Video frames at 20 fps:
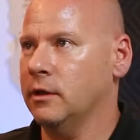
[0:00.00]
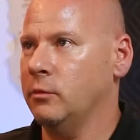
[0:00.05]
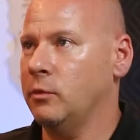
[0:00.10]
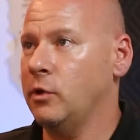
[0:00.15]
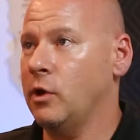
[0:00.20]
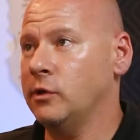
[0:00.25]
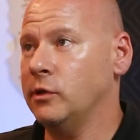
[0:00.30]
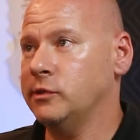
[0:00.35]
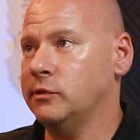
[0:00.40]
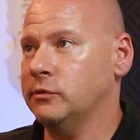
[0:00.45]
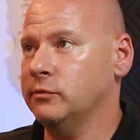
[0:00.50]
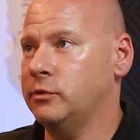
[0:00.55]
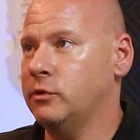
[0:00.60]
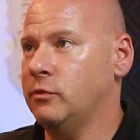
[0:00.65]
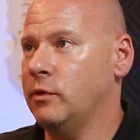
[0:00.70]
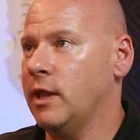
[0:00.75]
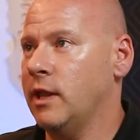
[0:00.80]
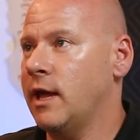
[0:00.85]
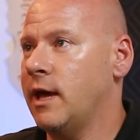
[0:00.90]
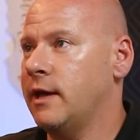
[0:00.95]
We also
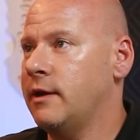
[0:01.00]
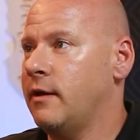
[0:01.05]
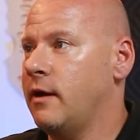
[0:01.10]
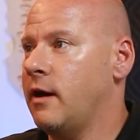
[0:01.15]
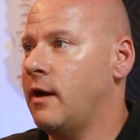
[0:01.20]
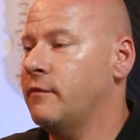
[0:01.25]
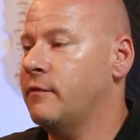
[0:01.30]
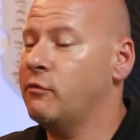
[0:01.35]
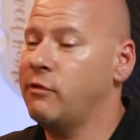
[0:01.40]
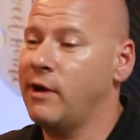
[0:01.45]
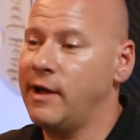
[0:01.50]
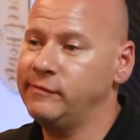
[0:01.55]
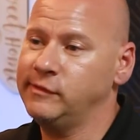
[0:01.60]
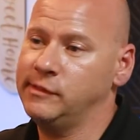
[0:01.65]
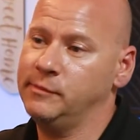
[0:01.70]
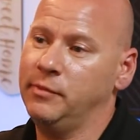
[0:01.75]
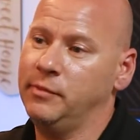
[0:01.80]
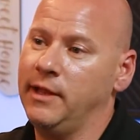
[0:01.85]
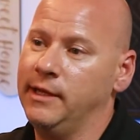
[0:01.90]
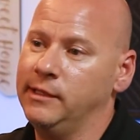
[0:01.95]
do a lot of, craft
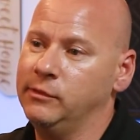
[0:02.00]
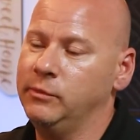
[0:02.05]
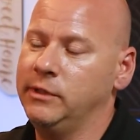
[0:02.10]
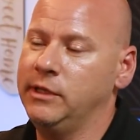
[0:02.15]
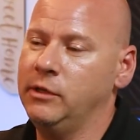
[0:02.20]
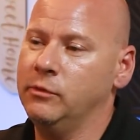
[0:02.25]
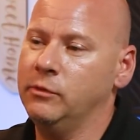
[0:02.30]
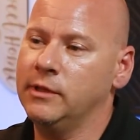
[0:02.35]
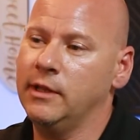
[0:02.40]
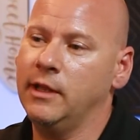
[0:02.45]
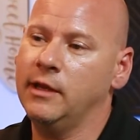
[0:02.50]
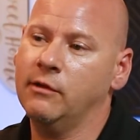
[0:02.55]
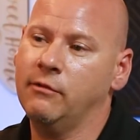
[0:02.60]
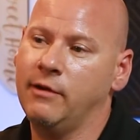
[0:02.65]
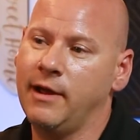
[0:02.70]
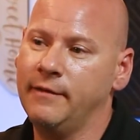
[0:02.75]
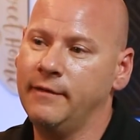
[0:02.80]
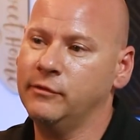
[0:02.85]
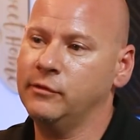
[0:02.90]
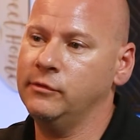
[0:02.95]
supplies. We deal with a lot of
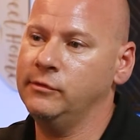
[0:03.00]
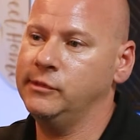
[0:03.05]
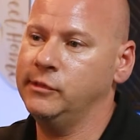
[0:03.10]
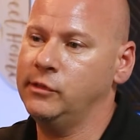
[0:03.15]
crafters.